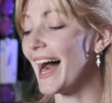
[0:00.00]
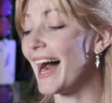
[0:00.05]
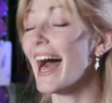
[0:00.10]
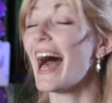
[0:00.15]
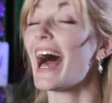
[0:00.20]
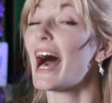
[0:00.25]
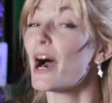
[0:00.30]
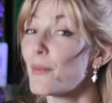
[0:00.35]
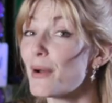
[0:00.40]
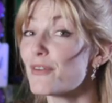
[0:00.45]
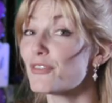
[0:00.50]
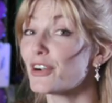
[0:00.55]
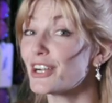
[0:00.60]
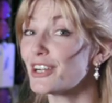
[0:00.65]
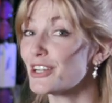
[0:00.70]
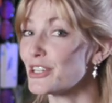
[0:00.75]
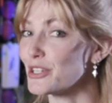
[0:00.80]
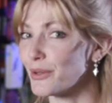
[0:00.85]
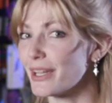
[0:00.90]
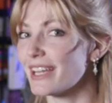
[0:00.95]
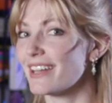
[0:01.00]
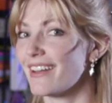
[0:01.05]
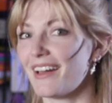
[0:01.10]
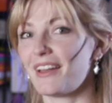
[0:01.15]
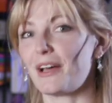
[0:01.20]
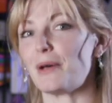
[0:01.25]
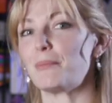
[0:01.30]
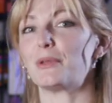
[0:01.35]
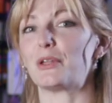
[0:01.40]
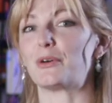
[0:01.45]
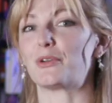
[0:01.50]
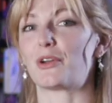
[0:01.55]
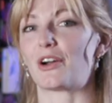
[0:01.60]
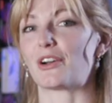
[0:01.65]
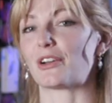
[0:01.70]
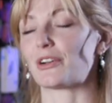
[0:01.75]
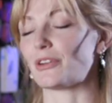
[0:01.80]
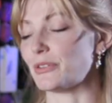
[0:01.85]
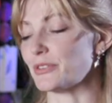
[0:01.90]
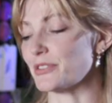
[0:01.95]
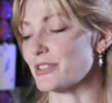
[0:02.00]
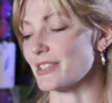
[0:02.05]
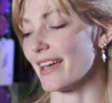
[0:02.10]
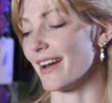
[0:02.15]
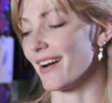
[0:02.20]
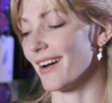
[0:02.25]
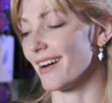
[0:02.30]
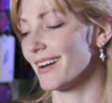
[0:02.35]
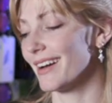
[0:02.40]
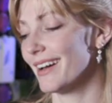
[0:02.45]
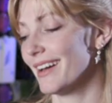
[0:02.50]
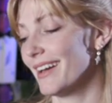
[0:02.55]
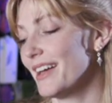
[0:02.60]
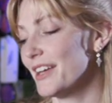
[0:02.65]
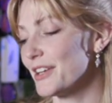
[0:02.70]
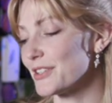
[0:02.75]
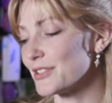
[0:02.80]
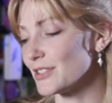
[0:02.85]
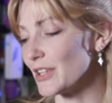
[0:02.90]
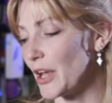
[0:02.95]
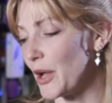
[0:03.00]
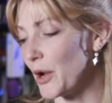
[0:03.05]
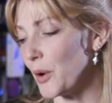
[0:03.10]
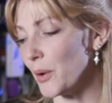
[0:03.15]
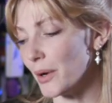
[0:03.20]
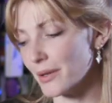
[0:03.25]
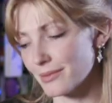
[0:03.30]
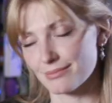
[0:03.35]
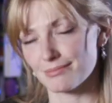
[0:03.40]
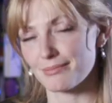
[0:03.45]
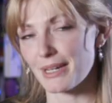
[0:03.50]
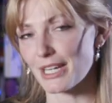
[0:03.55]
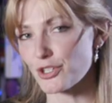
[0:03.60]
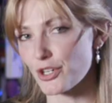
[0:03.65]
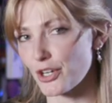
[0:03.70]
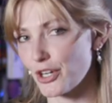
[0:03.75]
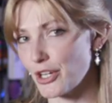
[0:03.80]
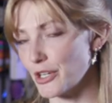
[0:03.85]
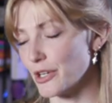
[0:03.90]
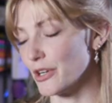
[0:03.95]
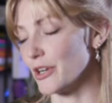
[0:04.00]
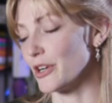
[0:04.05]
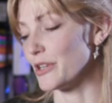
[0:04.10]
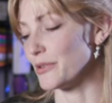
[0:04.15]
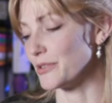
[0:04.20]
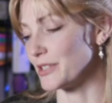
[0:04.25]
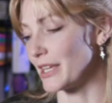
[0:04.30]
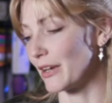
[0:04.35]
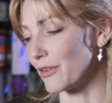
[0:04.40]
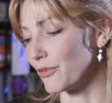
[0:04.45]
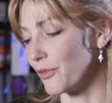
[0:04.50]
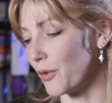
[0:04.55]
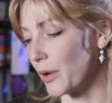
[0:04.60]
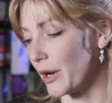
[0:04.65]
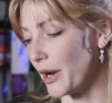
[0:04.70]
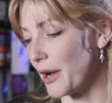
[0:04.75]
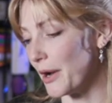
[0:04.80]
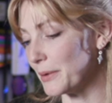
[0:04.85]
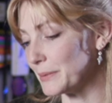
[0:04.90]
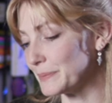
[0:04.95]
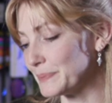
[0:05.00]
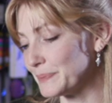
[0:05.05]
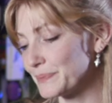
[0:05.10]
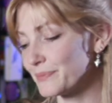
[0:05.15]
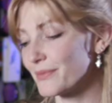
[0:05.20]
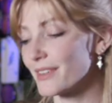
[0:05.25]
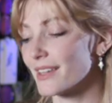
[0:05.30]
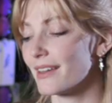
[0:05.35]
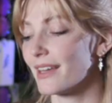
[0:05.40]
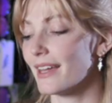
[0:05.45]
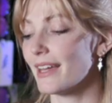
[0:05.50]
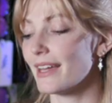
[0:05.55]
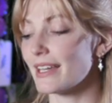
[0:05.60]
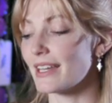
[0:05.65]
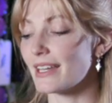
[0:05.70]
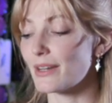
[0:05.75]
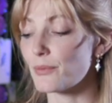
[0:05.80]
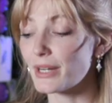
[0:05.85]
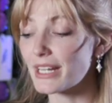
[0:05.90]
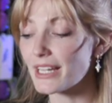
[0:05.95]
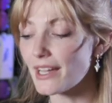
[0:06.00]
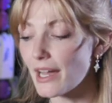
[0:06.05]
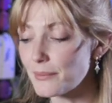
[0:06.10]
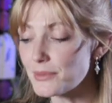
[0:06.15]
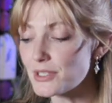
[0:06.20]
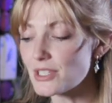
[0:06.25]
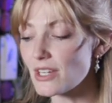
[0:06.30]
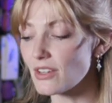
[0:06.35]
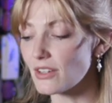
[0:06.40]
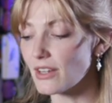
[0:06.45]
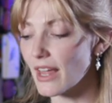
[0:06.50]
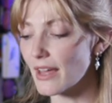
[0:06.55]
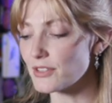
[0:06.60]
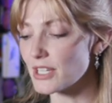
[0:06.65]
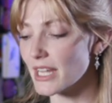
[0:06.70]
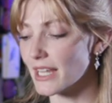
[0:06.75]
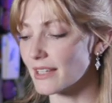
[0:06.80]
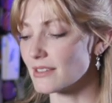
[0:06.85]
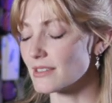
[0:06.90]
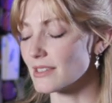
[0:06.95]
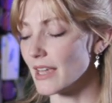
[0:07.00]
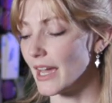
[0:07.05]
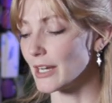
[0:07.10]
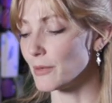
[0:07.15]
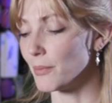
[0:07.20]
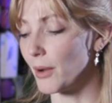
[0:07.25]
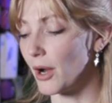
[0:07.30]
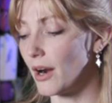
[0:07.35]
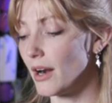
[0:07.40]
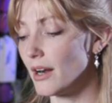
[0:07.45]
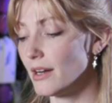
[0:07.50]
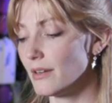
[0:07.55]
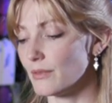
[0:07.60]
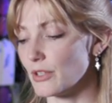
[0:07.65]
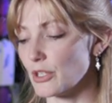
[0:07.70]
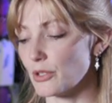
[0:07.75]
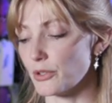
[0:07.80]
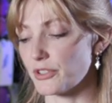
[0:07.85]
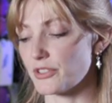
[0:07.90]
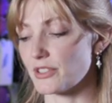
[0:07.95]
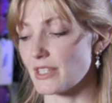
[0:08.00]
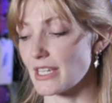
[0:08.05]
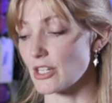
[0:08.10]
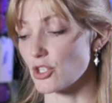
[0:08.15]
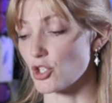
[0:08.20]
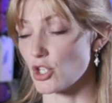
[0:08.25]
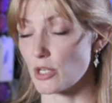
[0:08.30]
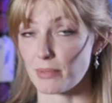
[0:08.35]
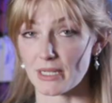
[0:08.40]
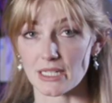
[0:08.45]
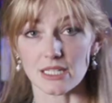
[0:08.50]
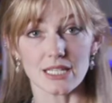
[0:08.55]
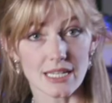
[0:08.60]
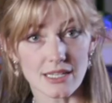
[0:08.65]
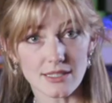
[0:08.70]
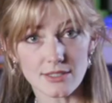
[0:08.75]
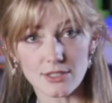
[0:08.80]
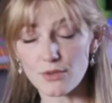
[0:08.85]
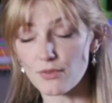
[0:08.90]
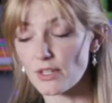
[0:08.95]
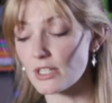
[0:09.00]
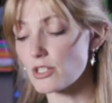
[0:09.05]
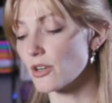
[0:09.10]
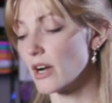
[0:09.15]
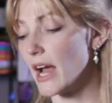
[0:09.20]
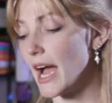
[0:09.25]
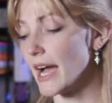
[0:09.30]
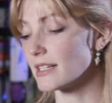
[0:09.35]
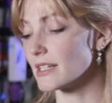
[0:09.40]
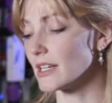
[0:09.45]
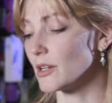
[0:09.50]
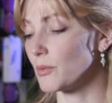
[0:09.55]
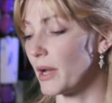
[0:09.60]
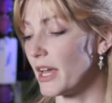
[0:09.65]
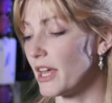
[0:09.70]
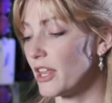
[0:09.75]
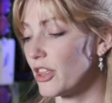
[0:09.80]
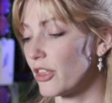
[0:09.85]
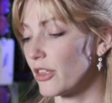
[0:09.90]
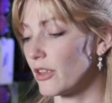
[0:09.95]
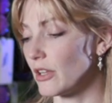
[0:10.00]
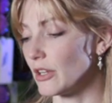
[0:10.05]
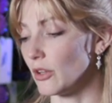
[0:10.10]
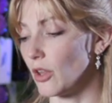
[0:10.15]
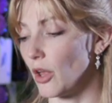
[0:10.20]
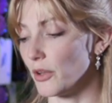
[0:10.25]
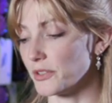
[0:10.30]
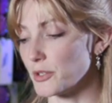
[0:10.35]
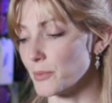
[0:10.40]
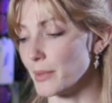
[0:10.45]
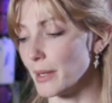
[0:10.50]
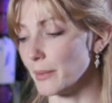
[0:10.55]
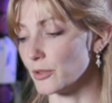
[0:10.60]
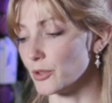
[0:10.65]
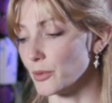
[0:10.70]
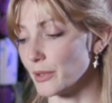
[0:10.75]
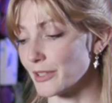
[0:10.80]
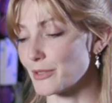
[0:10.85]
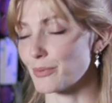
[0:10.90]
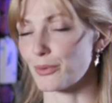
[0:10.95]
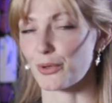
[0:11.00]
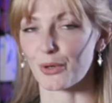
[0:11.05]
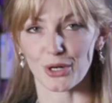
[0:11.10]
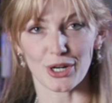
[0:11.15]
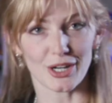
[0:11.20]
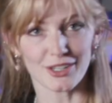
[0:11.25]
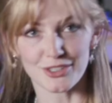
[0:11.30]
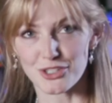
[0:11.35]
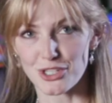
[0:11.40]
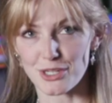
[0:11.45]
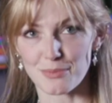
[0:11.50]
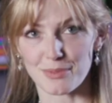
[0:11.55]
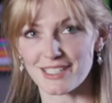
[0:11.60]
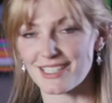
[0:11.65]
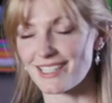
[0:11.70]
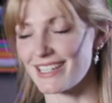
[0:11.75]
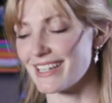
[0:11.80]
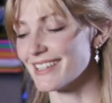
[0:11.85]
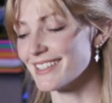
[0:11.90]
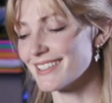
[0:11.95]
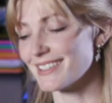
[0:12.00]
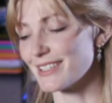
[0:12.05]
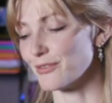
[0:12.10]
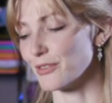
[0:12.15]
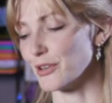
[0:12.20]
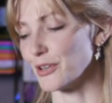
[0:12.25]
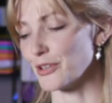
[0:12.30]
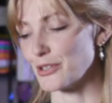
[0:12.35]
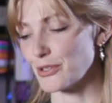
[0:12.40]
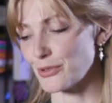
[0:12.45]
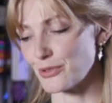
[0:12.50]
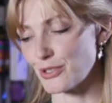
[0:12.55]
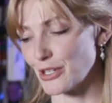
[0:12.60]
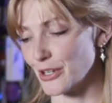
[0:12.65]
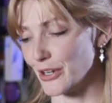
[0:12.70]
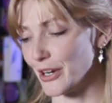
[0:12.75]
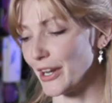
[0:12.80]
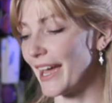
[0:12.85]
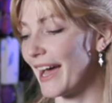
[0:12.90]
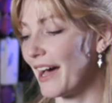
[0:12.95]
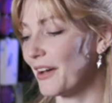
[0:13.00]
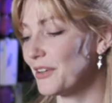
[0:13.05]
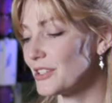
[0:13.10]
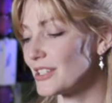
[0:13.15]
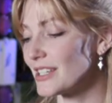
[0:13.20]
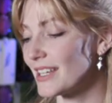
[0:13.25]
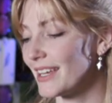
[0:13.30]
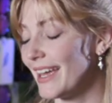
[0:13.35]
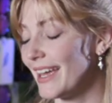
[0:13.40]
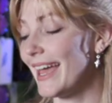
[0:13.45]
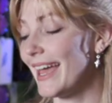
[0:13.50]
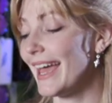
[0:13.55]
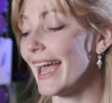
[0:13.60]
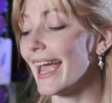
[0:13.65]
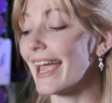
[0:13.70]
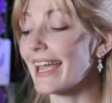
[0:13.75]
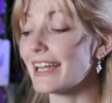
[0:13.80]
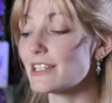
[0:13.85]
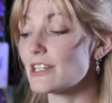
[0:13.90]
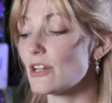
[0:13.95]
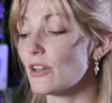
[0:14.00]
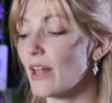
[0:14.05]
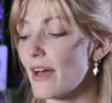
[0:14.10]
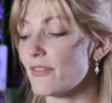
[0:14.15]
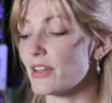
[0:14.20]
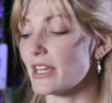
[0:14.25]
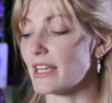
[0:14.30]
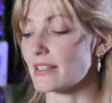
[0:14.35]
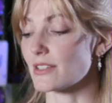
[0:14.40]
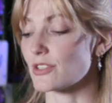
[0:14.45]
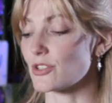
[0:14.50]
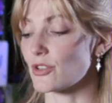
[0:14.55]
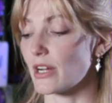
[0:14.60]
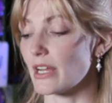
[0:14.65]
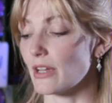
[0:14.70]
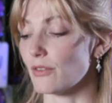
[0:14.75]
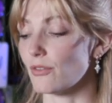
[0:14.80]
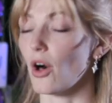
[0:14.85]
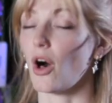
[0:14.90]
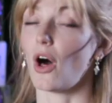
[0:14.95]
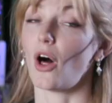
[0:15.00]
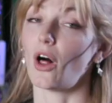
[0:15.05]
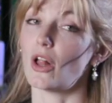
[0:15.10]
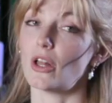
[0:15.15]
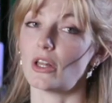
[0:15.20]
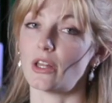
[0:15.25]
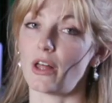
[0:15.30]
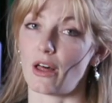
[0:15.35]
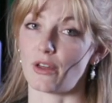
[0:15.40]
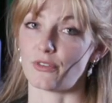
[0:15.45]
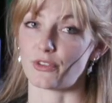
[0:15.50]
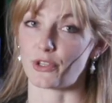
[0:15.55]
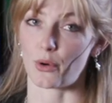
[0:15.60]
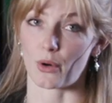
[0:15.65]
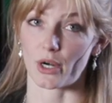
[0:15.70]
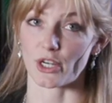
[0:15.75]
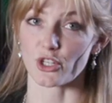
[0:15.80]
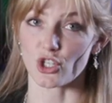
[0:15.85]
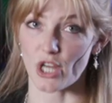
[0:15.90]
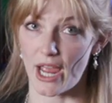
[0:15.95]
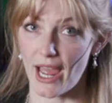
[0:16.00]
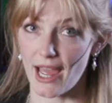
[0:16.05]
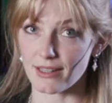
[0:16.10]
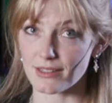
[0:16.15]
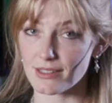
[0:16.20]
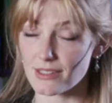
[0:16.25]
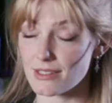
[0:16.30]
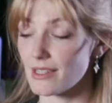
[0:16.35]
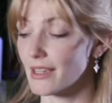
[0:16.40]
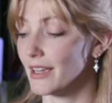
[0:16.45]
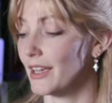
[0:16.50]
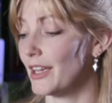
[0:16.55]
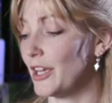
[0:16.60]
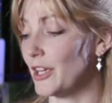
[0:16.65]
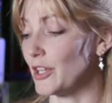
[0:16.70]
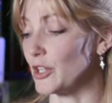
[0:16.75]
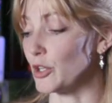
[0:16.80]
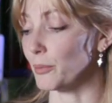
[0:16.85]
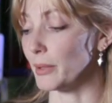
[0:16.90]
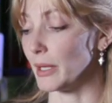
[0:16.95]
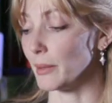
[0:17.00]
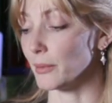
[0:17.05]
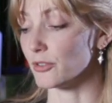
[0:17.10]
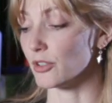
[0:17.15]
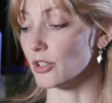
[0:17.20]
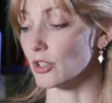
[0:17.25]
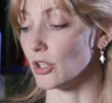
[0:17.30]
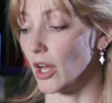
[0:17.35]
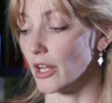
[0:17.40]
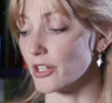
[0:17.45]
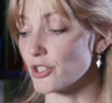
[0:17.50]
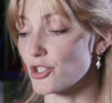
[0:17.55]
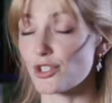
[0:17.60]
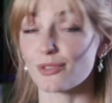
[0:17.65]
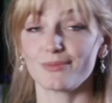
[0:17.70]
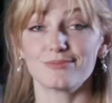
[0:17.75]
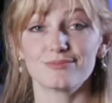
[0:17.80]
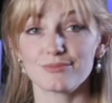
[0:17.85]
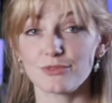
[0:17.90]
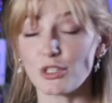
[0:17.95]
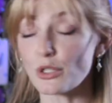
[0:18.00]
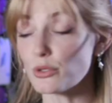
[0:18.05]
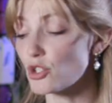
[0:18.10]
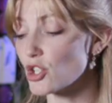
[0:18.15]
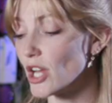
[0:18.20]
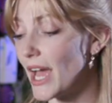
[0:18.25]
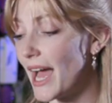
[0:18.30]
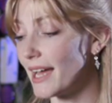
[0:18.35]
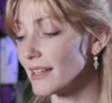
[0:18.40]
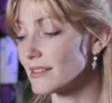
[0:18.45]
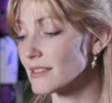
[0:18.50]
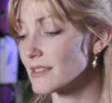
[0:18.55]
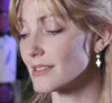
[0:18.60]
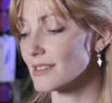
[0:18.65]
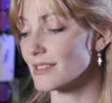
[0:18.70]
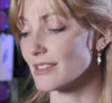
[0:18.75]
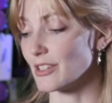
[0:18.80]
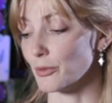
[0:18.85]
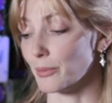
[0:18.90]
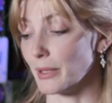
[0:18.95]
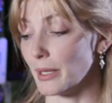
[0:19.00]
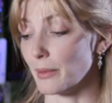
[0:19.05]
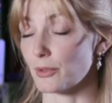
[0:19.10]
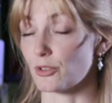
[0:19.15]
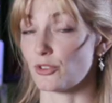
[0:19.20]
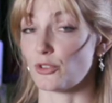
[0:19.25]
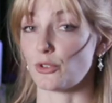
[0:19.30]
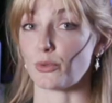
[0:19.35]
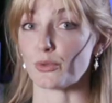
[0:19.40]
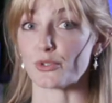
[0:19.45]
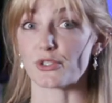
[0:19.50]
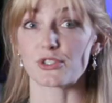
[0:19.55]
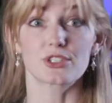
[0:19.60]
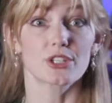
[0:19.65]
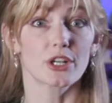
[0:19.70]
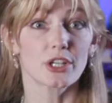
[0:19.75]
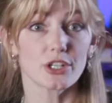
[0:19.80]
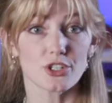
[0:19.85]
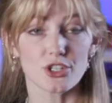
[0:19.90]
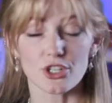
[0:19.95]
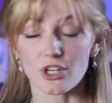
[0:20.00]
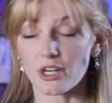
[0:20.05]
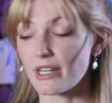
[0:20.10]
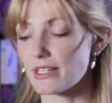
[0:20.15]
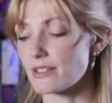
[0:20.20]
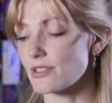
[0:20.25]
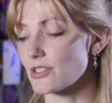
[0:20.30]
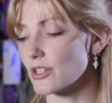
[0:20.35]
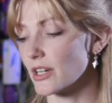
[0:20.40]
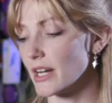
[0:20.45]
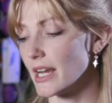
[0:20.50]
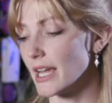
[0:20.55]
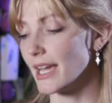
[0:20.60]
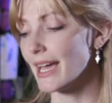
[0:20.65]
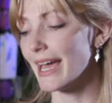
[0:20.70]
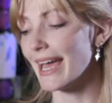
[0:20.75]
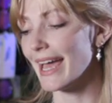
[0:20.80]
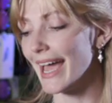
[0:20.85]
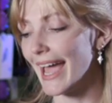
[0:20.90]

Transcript: However, you cannot upload articles there. So make sure you're using 4.0. When it comes to the left-hand sidebar, you'll see GPTs you've interacted with. You'll also be able to explore GPTs if you're new to your account. And you'll have a history of all of your chats. You'll be able to launch new chats. You'll be able to search your history.